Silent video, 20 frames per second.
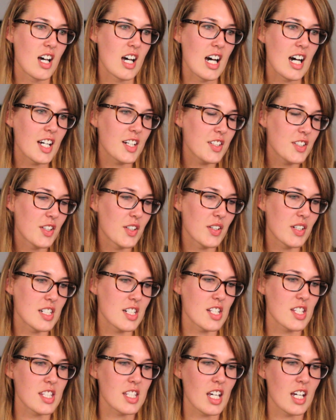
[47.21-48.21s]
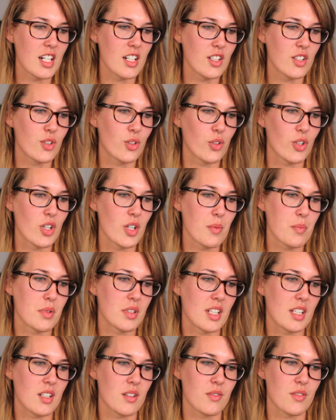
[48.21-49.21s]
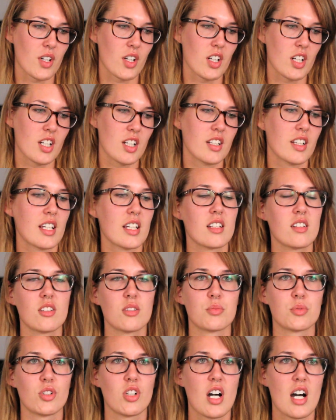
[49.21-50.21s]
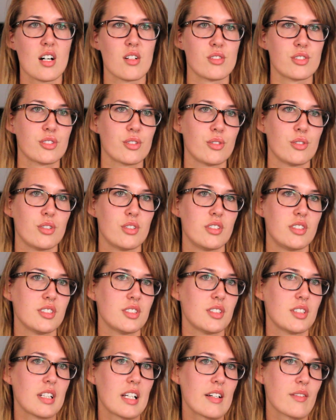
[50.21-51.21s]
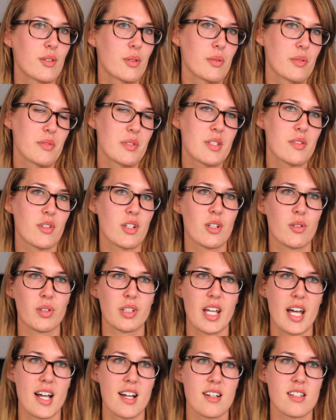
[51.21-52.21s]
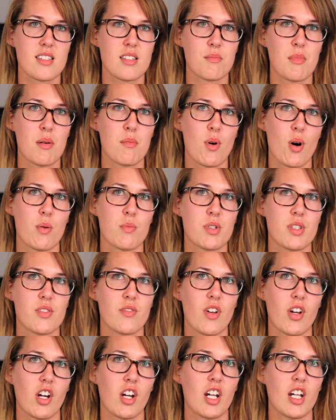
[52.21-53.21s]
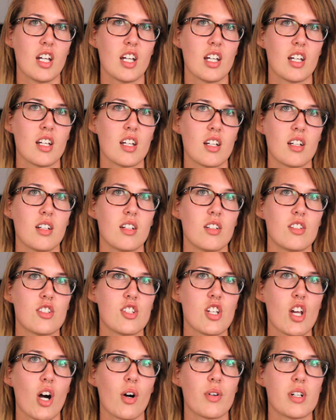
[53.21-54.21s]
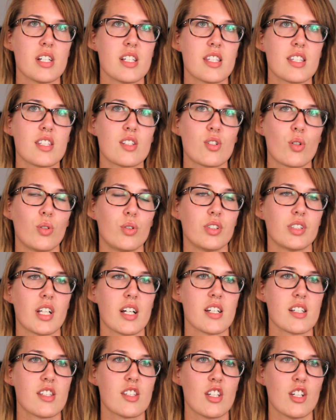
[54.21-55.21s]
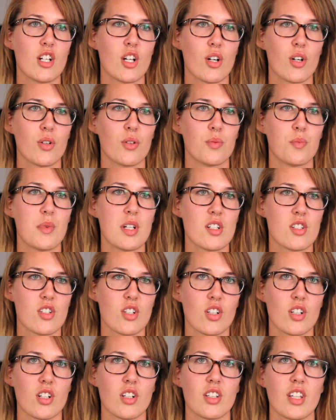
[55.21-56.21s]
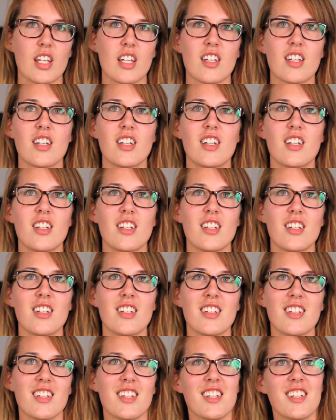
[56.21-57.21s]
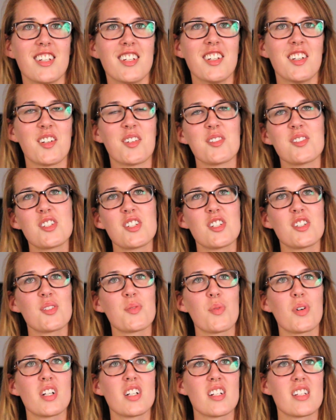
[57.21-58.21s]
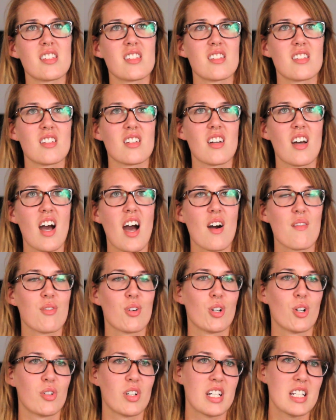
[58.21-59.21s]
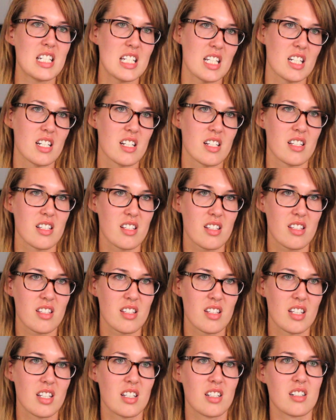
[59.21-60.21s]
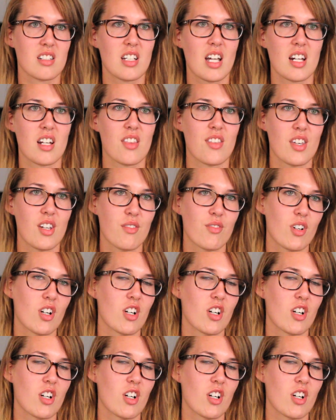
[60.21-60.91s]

I don't know, I just kind of grew up in like a very like liberal household. Everyone was very relaxed, and my mom was very, she always told us, you know, make sure like, you know, she just wanted us to have our own ideas and kind of think for